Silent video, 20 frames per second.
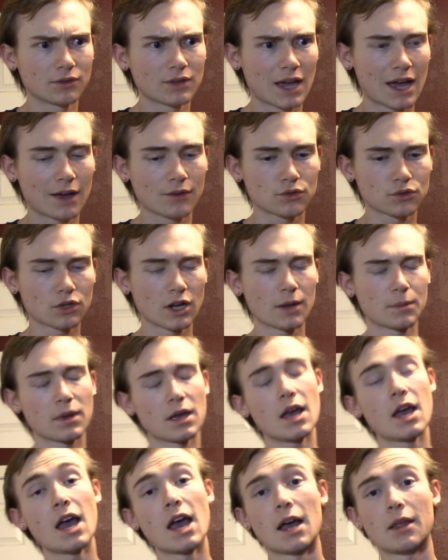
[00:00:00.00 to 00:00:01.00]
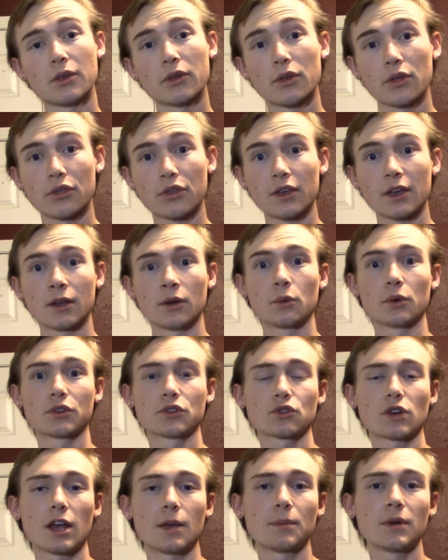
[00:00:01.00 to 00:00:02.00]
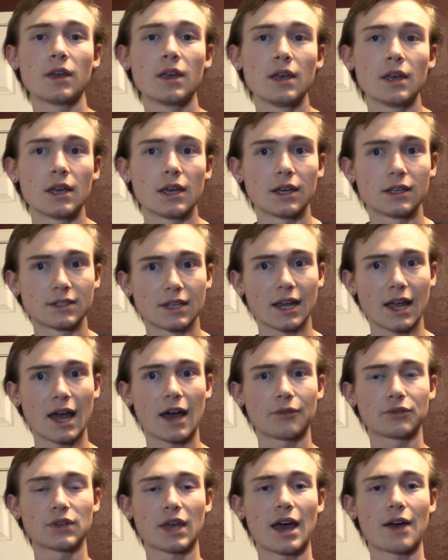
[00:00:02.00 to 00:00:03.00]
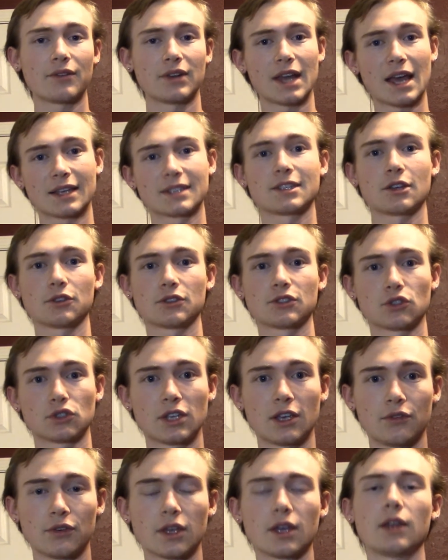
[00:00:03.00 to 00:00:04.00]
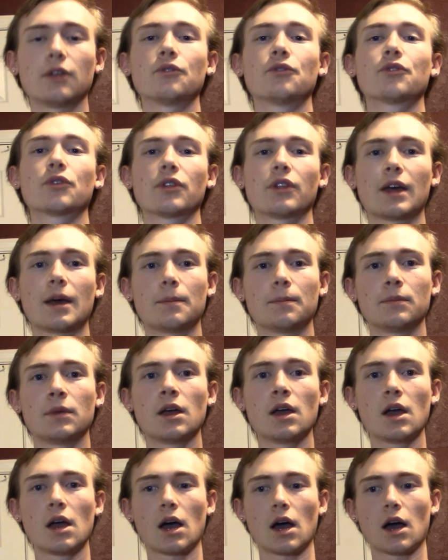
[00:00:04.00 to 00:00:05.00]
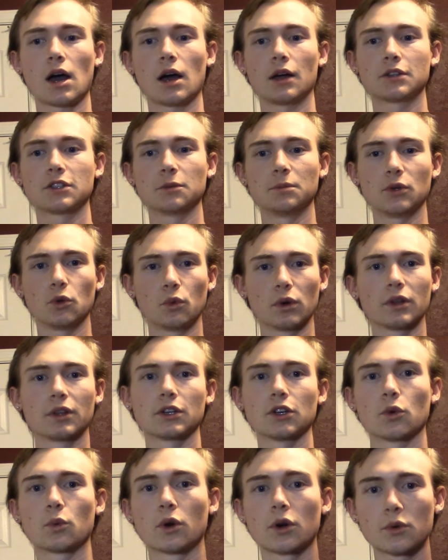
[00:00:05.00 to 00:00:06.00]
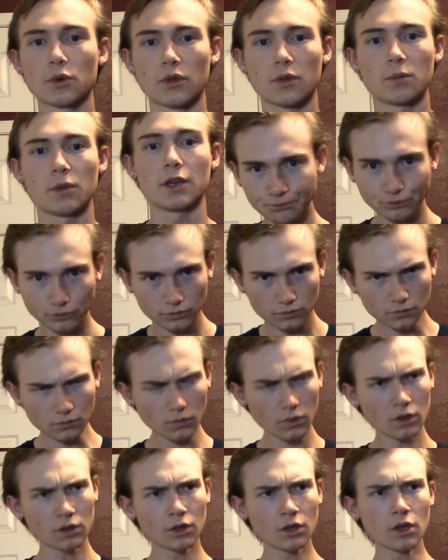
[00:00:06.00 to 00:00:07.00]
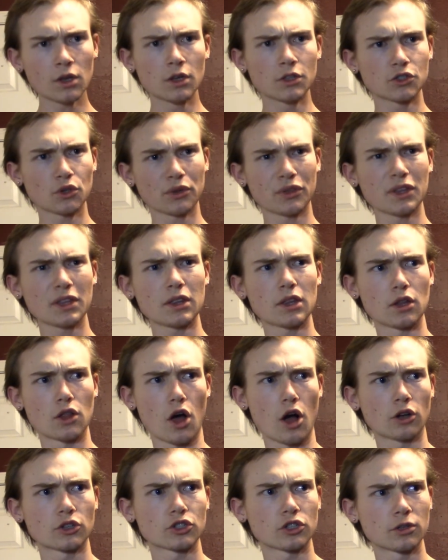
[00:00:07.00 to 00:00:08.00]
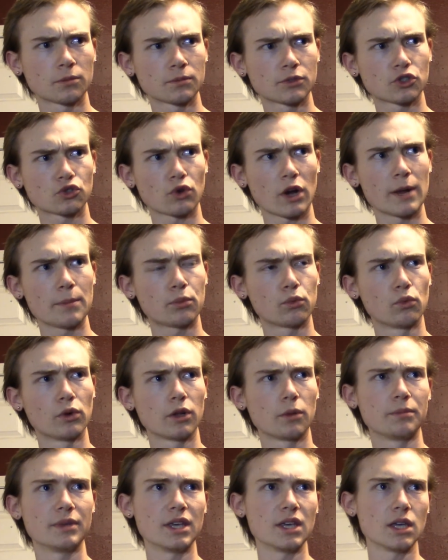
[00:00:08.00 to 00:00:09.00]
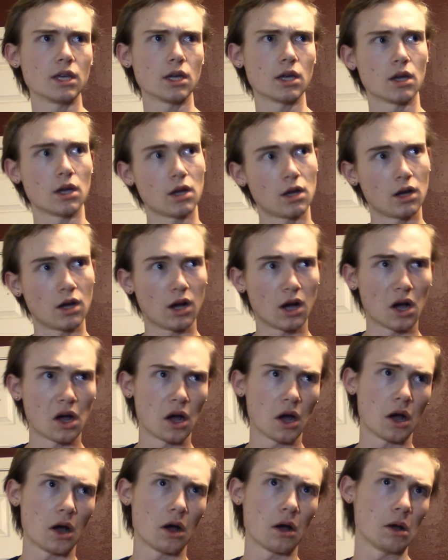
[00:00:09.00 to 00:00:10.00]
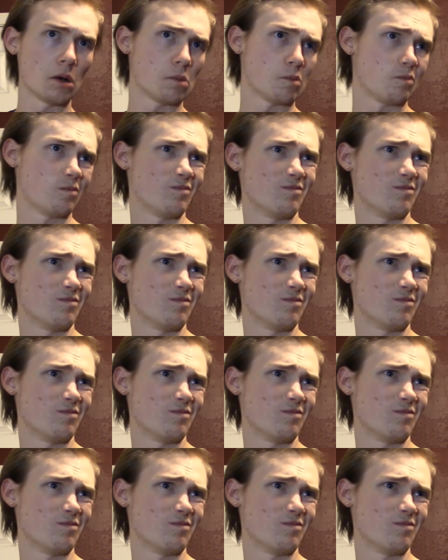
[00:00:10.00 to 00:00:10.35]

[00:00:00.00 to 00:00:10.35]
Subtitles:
to have Stripe. And the other thing with Stripe is I have to have an SL certificate for them to be willing to work with me. So I think in the long term, Stripe will be about